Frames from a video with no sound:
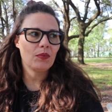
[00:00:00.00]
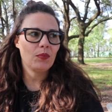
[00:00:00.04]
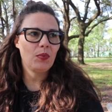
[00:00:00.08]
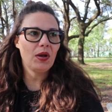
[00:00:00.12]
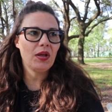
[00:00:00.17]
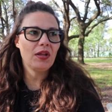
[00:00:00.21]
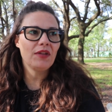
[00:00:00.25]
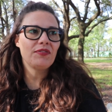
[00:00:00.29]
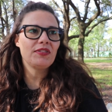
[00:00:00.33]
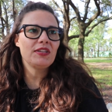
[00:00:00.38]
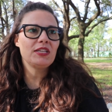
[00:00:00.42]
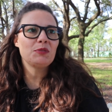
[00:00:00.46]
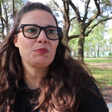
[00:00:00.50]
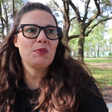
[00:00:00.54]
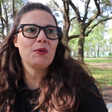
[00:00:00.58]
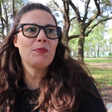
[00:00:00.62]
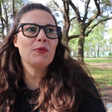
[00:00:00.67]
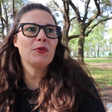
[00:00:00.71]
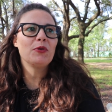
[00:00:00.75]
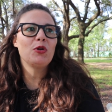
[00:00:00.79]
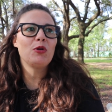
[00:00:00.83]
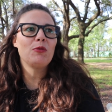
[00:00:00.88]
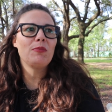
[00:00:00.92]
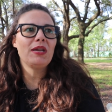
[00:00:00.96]
well, if these
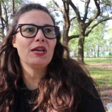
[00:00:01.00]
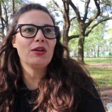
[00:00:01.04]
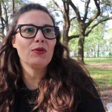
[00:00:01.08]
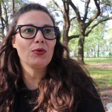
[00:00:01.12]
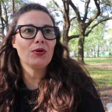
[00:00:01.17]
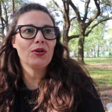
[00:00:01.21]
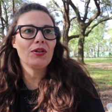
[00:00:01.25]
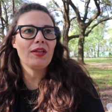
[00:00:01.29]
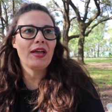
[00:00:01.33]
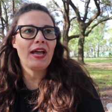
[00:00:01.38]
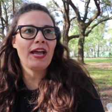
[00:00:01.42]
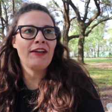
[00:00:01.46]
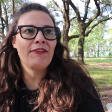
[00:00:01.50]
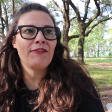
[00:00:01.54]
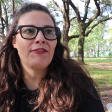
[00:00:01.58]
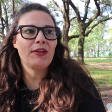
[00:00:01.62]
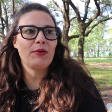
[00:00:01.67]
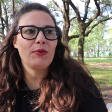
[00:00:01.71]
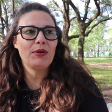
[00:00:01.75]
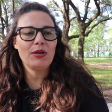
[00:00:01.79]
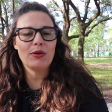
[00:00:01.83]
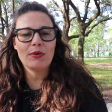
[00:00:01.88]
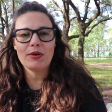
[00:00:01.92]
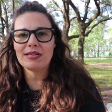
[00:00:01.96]
people knew me in real life,
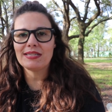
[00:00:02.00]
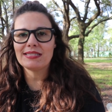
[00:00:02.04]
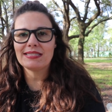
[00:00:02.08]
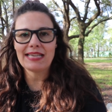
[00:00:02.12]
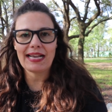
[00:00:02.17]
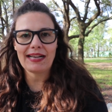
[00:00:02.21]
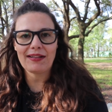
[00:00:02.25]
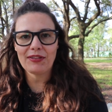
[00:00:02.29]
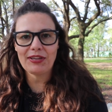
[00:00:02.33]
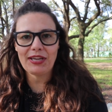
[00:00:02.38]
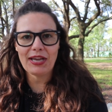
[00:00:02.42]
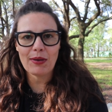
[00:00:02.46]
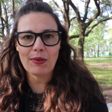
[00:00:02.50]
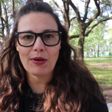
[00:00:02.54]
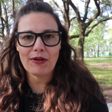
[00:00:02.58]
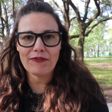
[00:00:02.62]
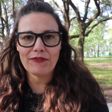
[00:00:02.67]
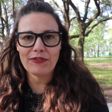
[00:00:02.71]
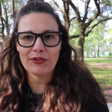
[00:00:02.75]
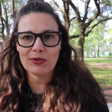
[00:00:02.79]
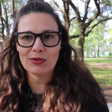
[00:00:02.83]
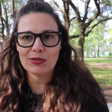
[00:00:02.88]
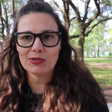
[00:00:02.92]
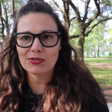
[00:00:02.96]
they would know exactly how I
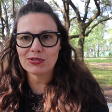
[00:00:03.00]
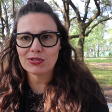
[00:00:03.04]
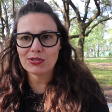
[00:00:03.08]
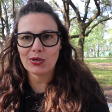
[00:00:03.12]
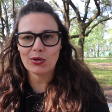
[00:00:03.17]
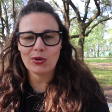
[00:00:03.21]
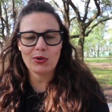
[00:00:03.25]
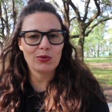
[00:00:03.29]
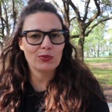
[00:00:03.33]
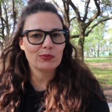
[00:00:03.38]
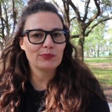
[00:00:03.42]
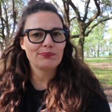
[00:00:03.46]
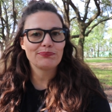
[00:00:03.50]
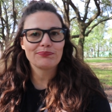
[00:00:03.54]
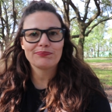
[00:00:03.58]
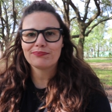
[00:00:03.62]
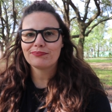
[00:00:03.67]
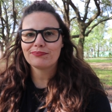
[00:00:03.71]
feel, so